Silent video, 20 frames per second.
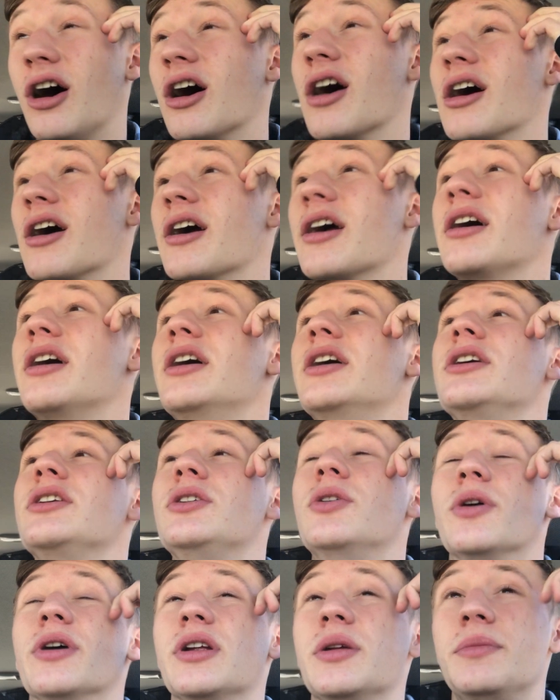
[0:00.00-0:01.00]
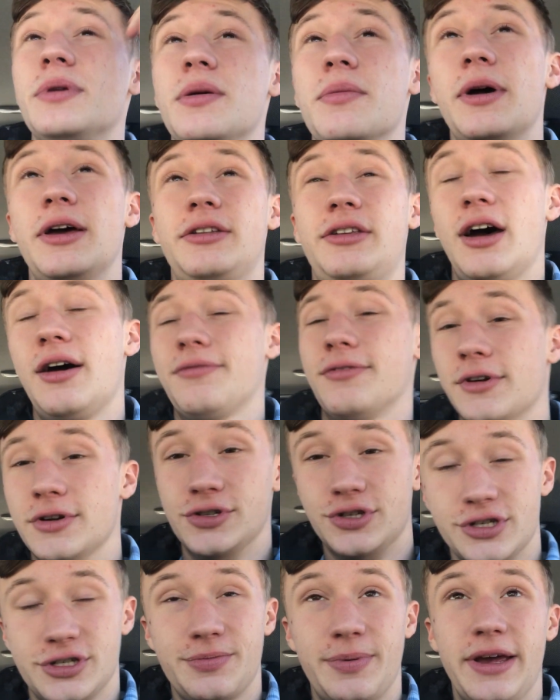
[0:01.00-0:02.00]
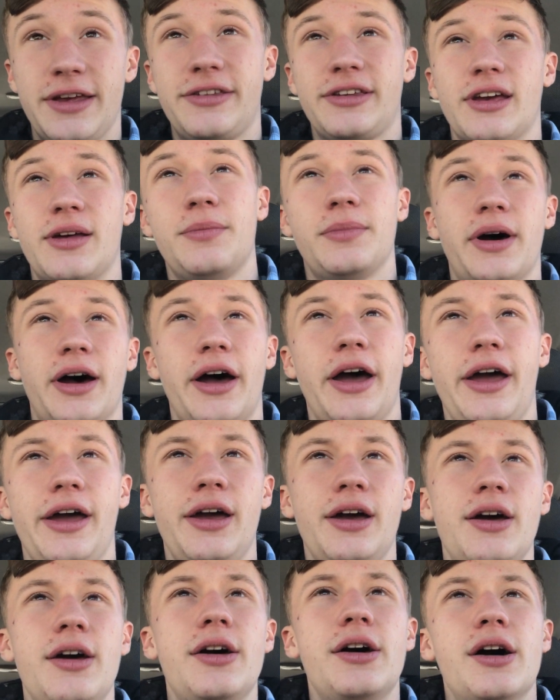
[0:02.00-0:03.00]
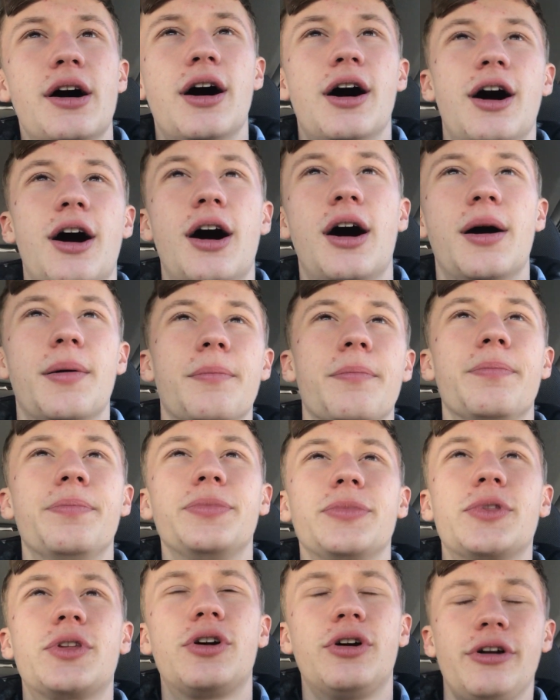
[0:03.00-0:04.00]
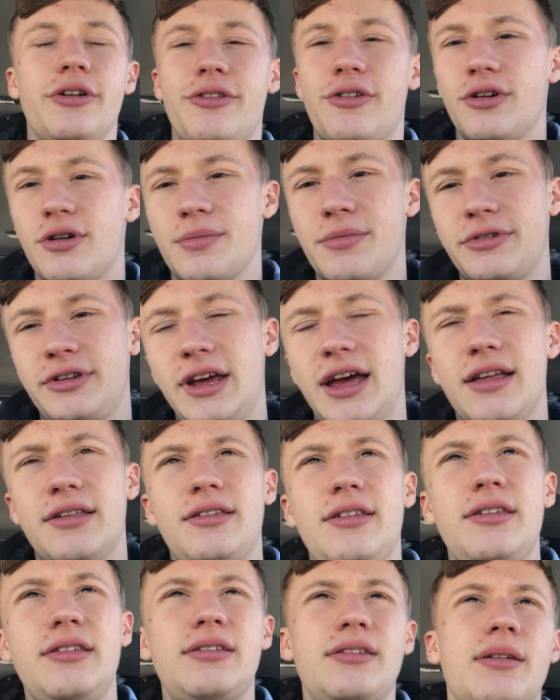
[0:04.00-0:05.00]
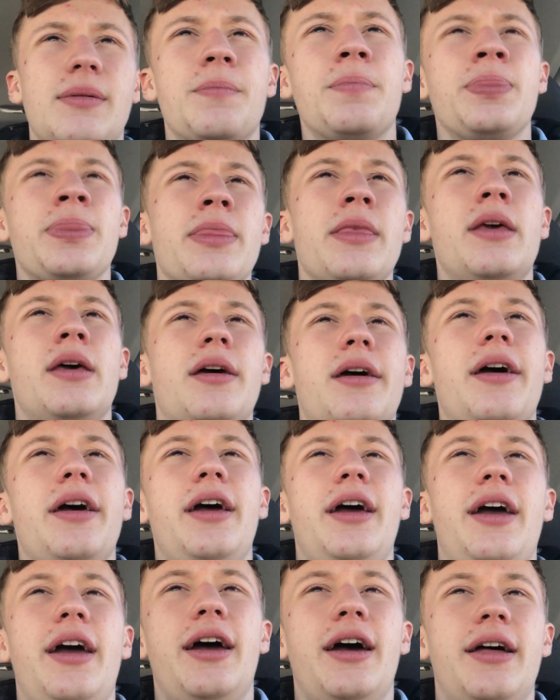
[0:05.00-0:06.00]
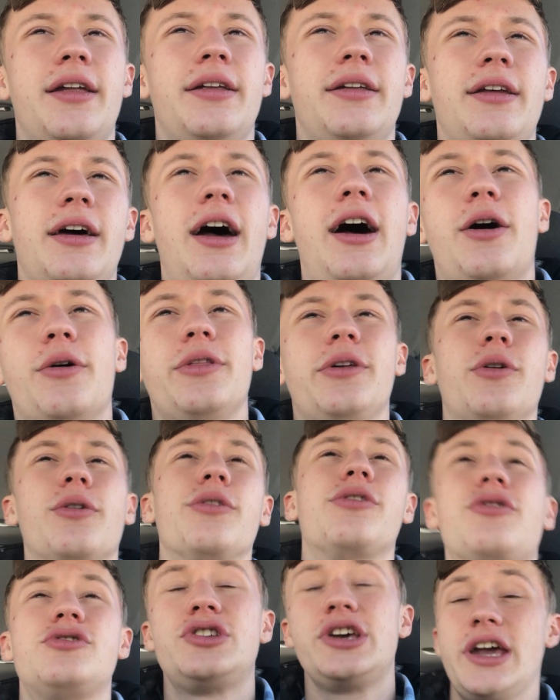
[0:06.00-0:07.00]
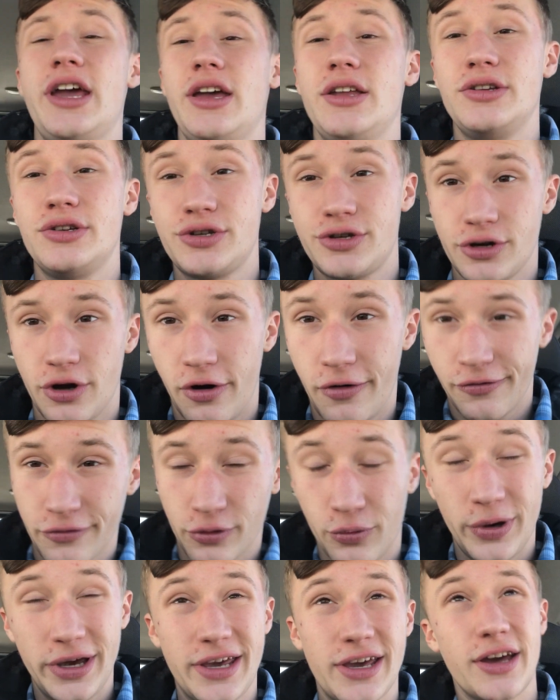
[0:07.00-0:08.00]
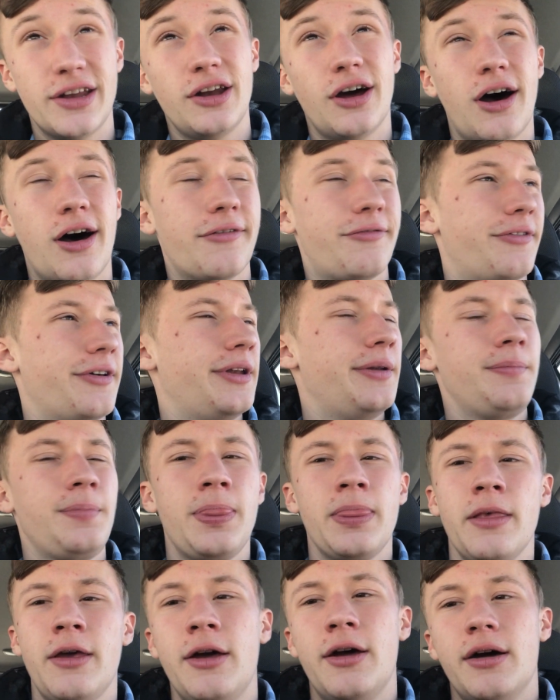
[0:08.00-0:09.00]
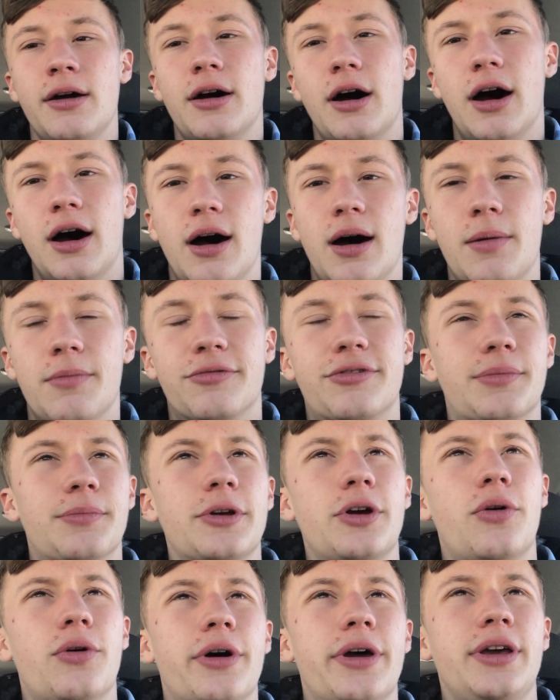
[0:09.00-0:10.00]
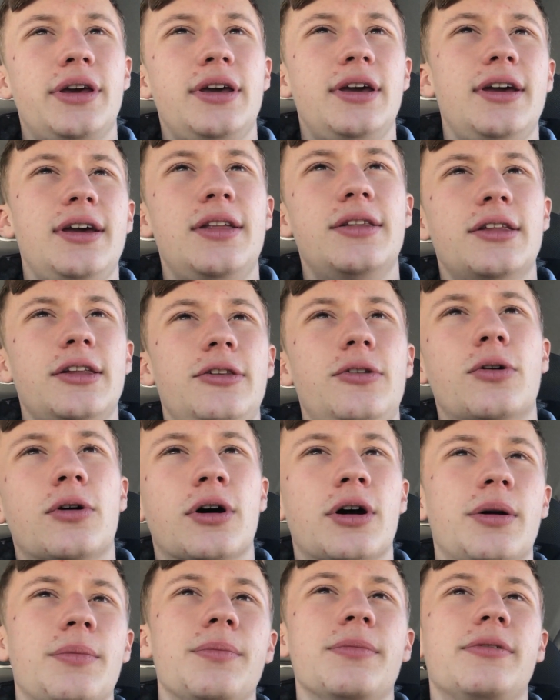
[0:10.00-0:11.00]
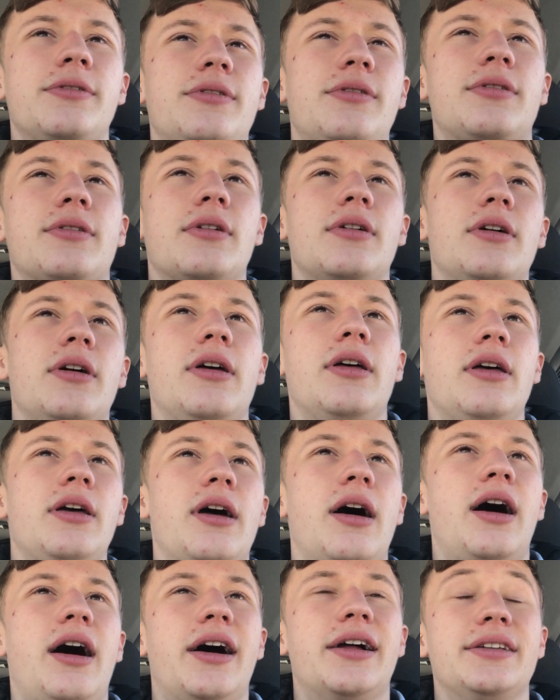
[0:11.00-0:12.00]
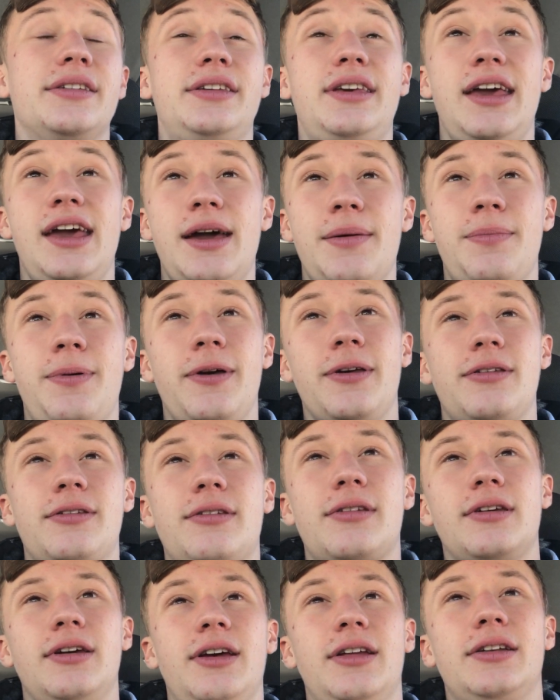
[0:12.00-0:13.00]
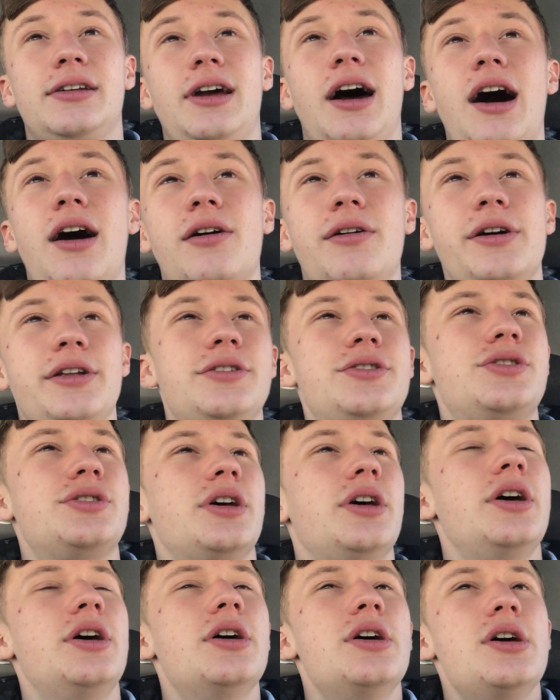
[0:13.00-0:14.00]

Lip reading: are going to be a bit tougher, just based on my current circumstances and how those change over the weekend often, from going in the dorms on campus in college